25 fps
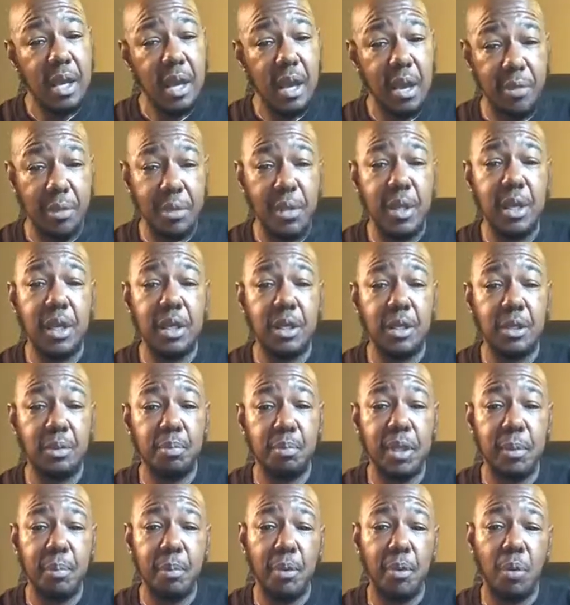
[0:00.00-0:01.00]
And then
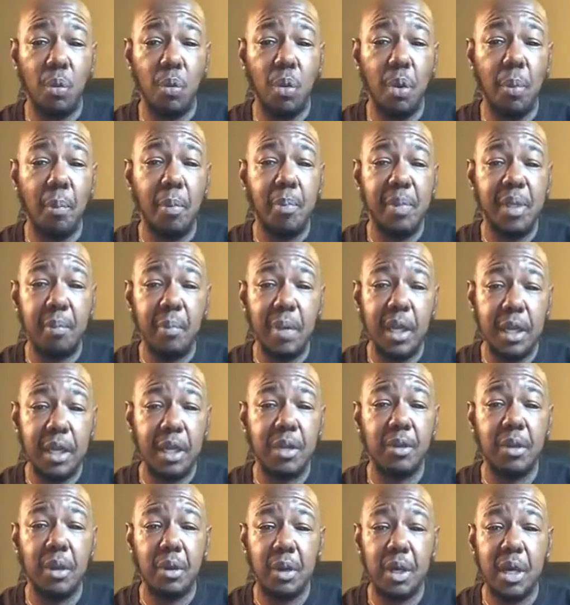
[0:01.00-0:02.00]
people will be
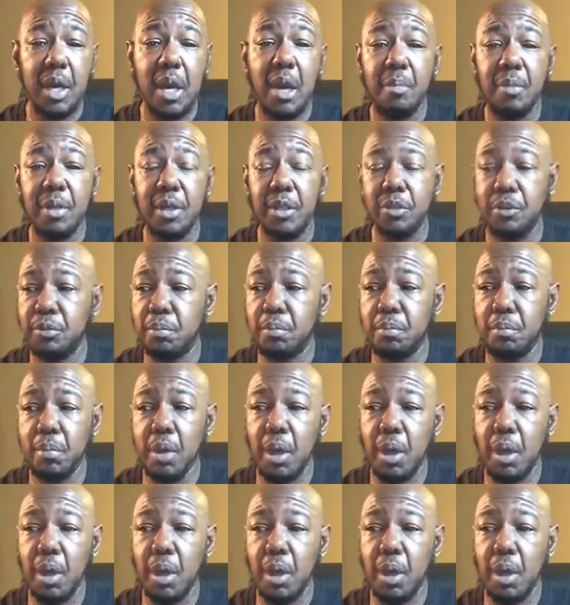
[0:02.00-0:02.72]
making their comments,